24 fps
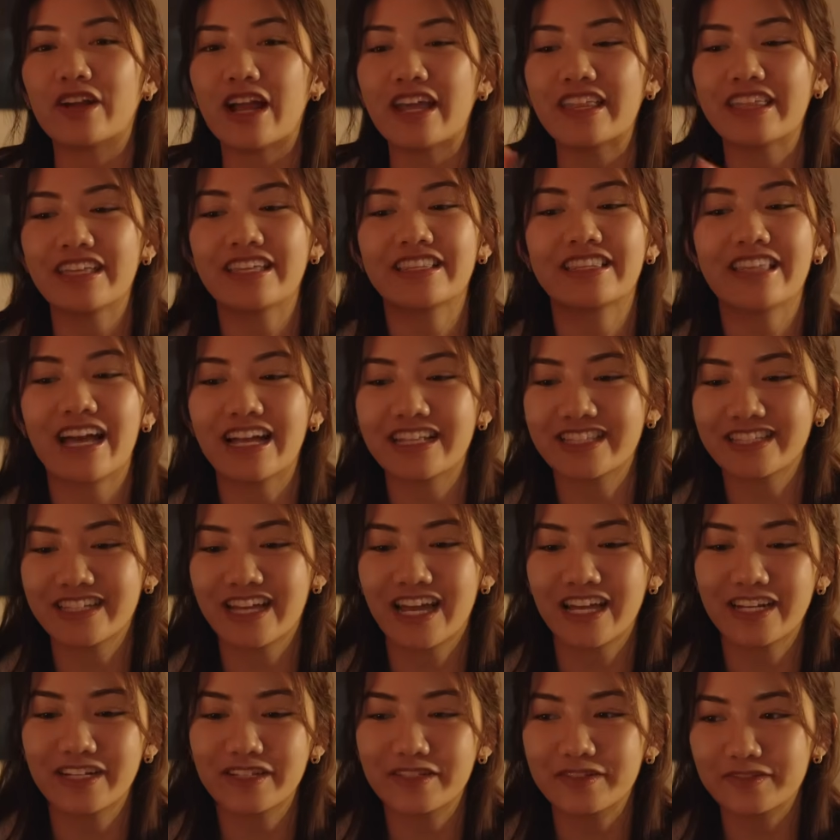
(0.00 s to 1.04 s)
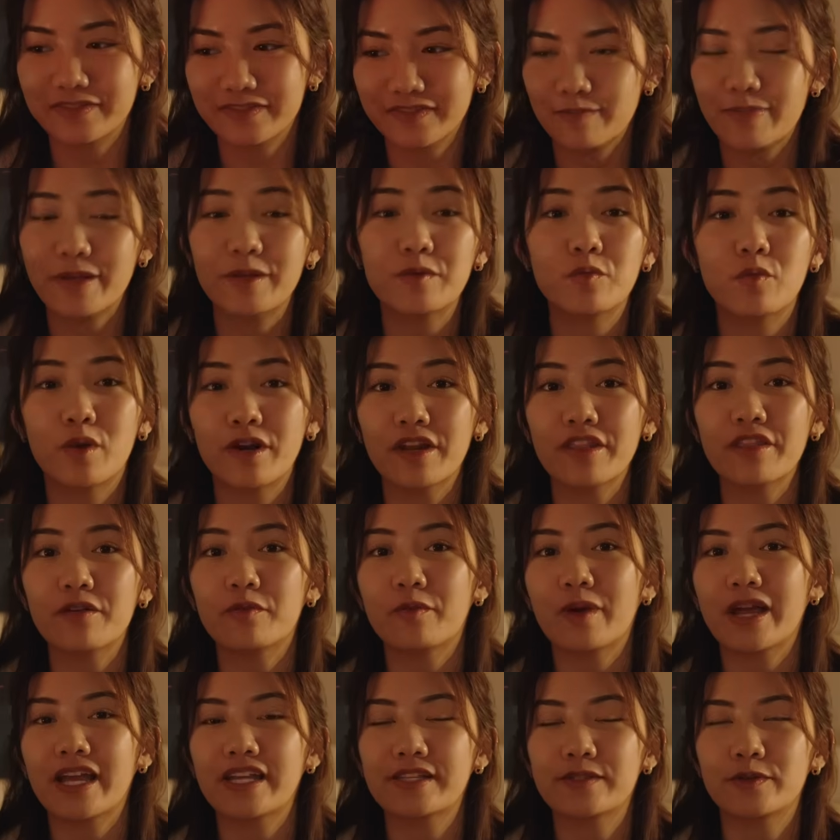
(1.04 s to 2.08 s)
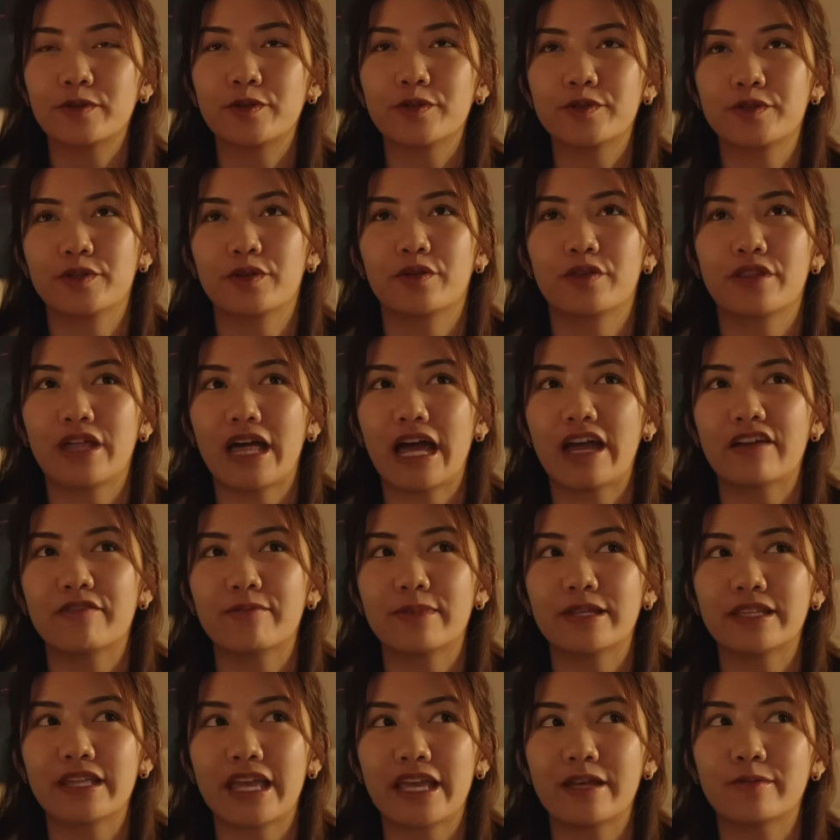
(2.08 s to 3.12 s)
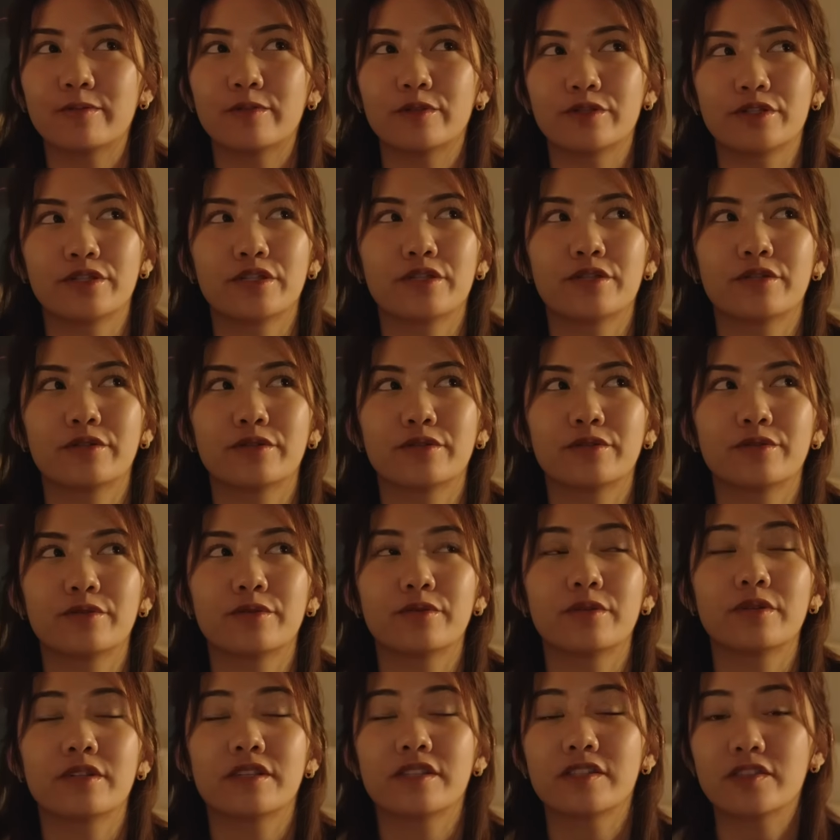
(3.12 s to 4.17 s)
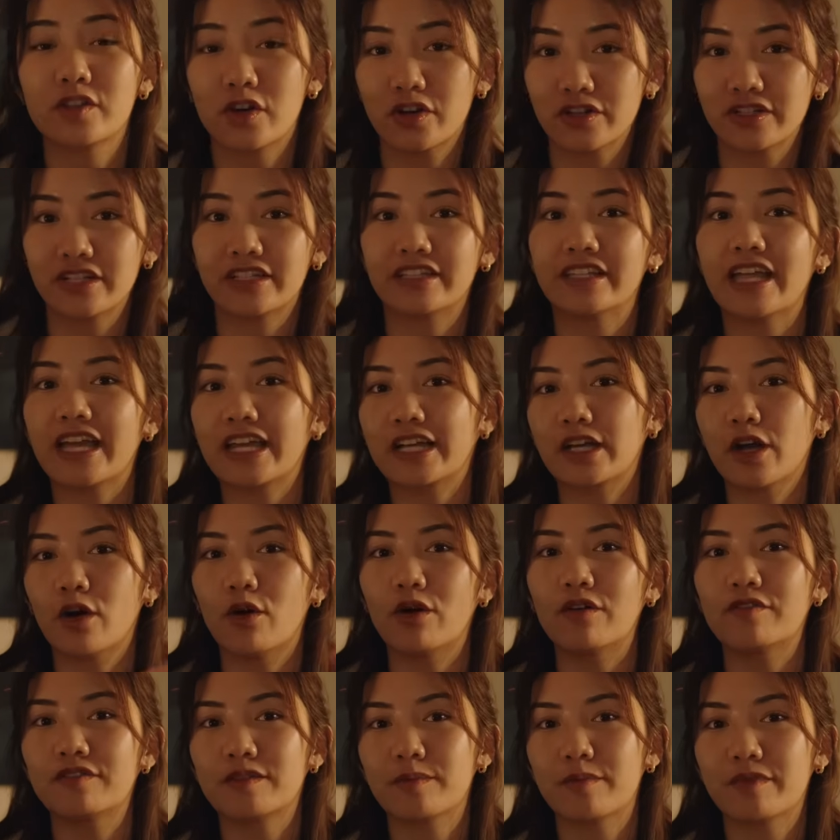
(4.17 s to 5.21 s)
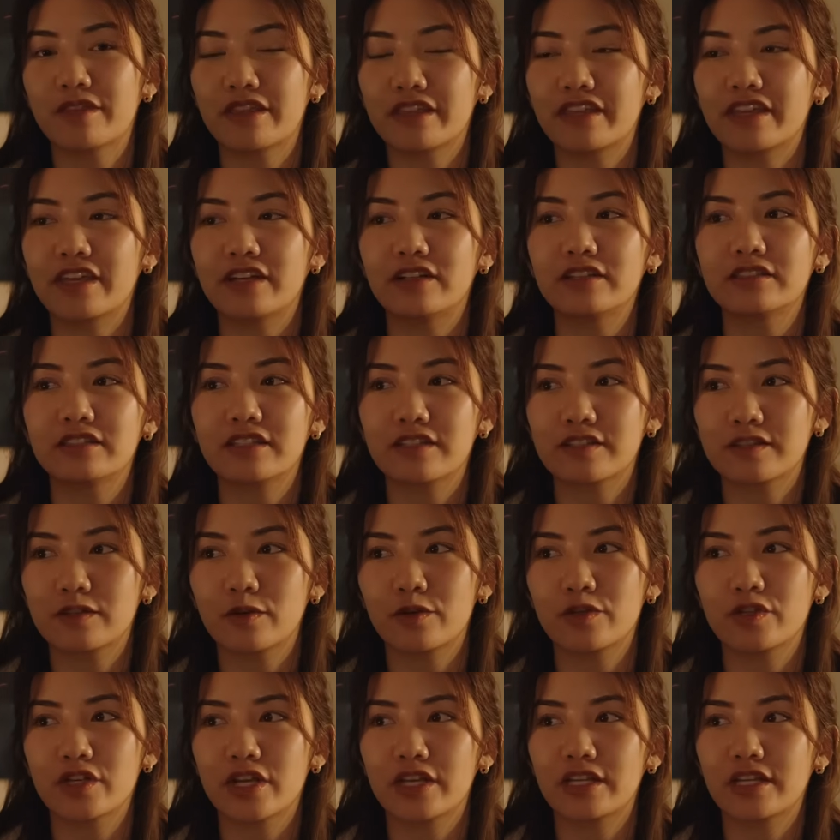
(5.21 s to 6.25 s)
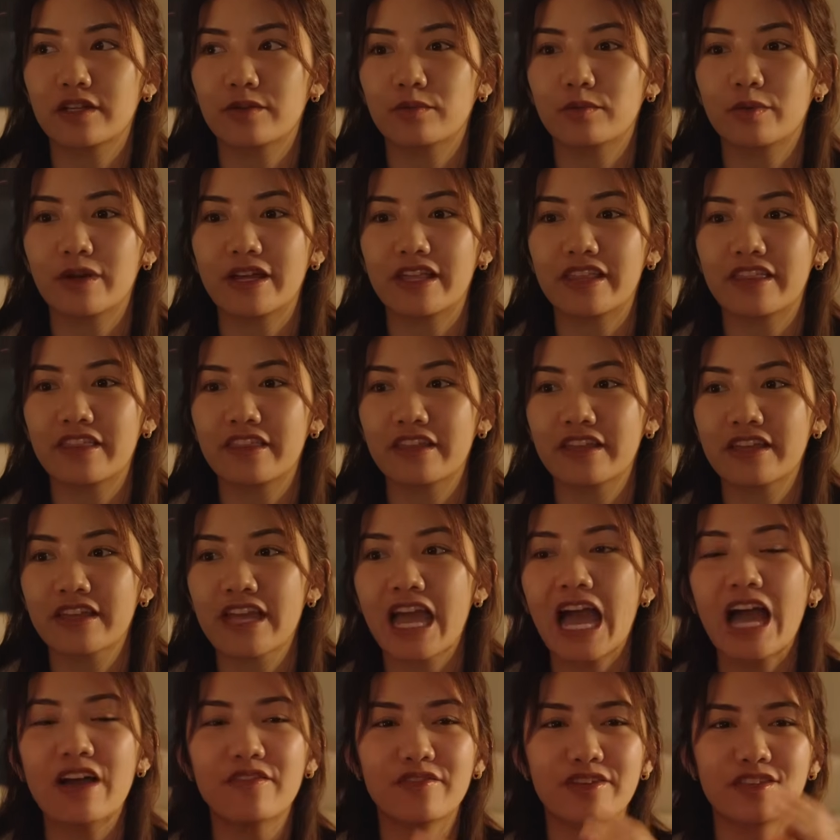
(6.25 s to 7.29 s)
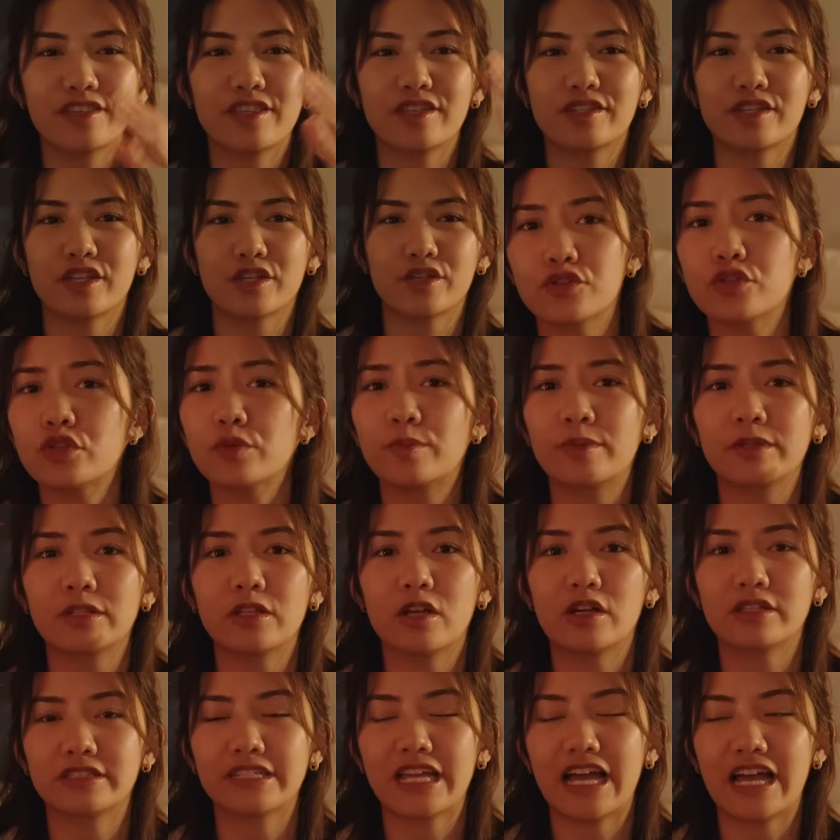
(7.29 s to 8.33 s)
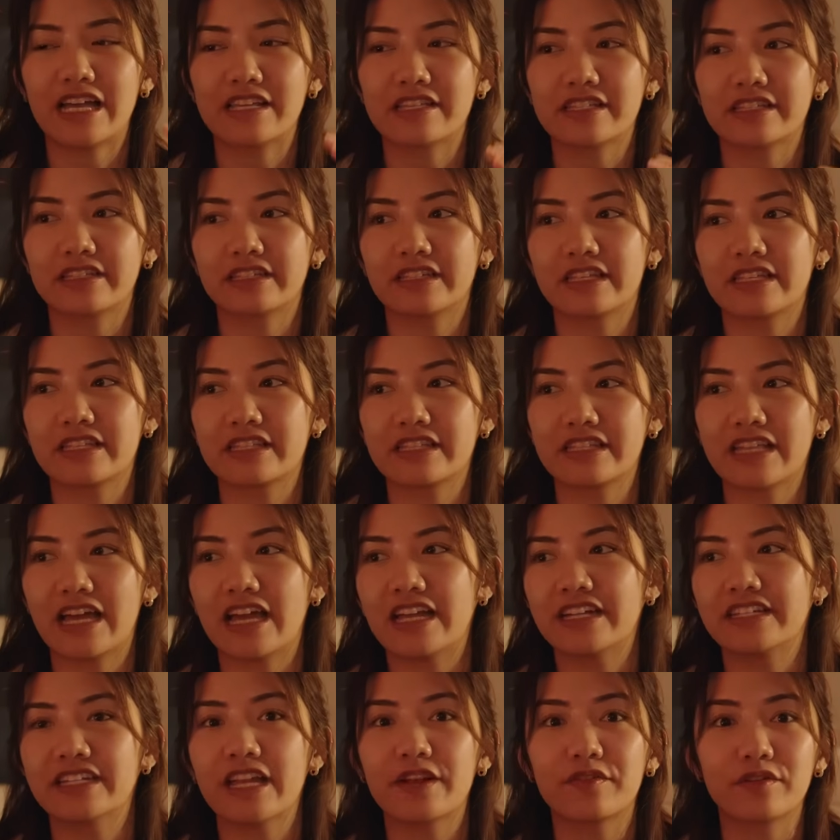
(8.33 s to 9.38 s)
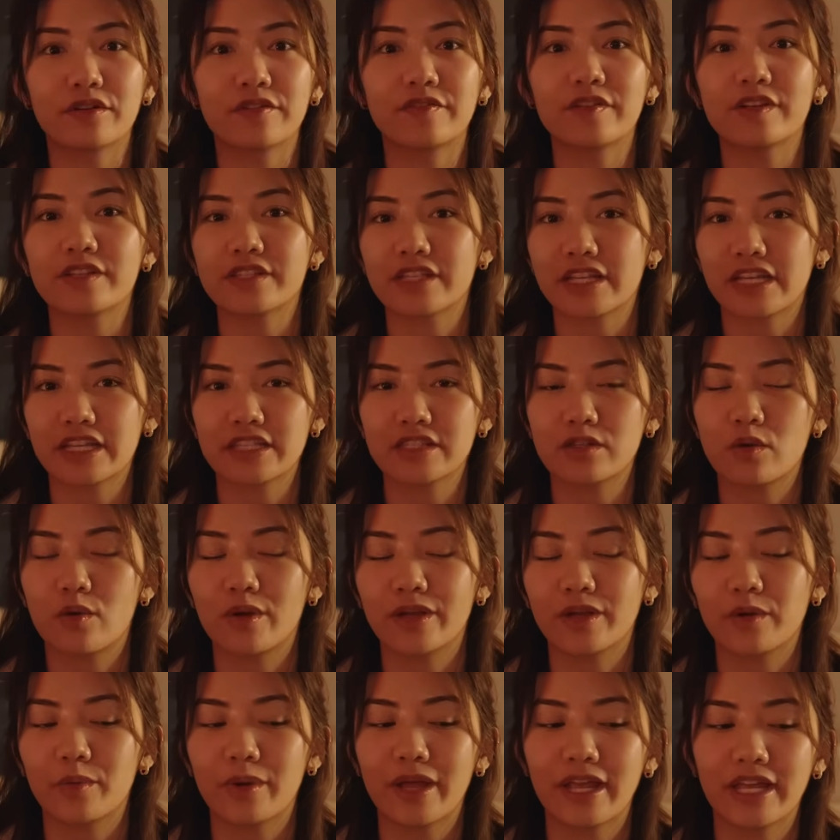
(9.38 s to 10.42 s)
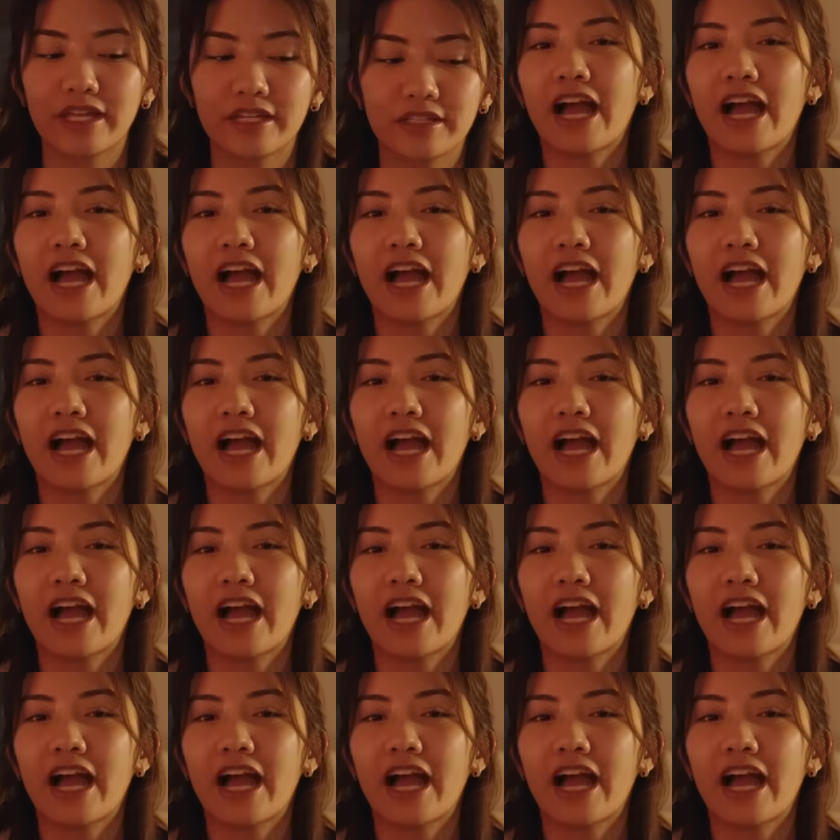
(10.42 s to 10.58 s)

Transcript: I think that's kind of been one of the ways also that I've been able to start to let go of some of the guilt associated with having this like super long task list that never feels like it's going away.